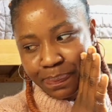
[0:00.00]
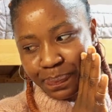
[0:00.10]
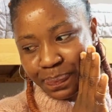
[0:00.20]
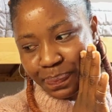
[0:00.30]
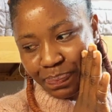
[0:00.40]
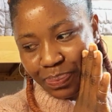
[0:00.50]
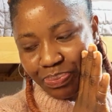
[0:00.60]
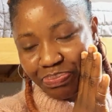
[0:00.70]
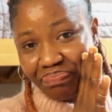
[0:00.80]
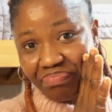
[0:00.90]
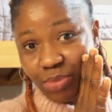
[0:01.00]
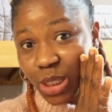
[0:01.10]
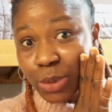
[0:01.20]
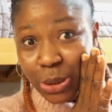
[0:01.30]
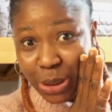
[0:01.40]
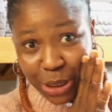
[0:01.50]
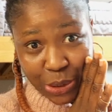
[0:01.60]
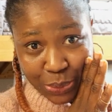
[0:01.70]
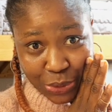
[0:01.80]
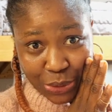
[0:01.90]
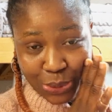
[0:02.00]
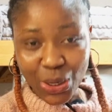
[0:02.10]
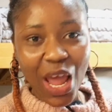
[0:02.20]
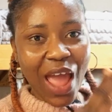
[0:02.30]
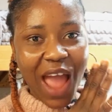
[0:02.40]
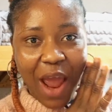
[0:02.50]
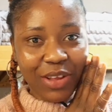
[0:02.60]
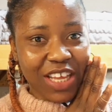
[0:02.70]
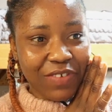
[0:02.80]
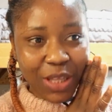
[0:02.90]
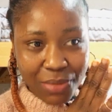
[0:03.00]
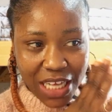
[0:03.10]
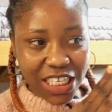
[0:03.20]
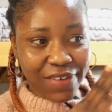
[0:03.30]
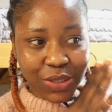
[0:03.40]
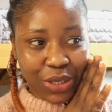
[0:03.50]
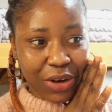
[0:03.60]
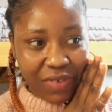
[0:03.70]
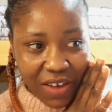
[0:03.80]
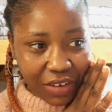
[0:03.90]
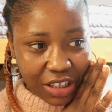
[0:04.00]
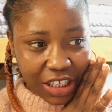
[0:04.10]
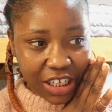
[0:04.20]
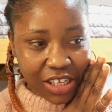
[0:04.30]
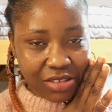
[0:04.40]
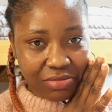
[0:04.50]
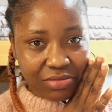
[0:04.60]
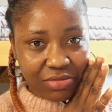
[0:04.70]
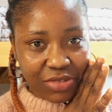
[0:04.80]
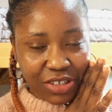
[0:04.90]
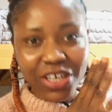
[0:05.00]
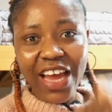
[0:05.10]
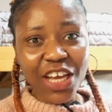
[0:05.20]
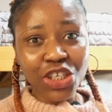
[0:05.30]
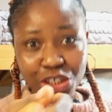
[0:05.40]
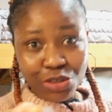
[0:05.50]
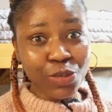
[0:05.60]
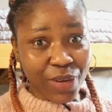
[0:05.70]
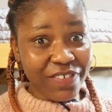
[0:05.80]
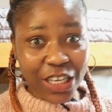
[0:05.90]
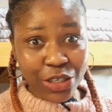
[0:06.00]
and please don't tell anybody. I wrote everything myself. I took care of everything. So yeah, you should supervise your